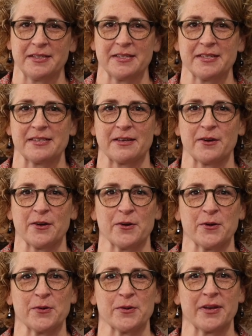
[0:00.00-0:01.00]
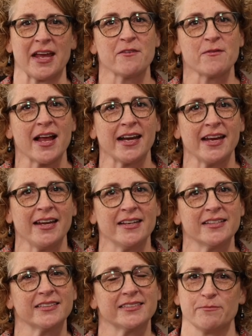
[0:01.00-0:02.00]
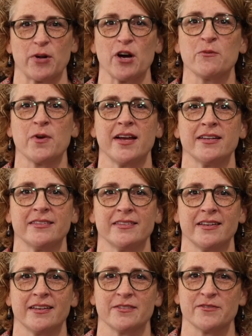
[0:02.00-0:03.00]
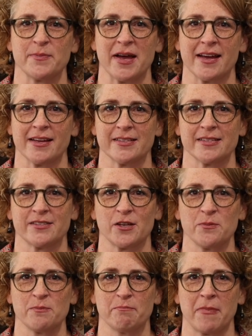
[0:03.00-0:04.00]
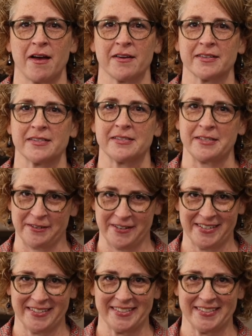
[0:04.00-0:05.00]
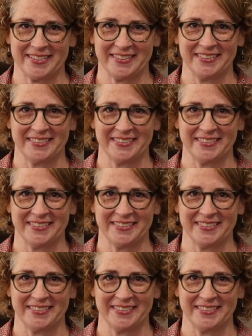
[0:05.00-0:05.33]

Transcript: So get ready, part one of my soapbox series.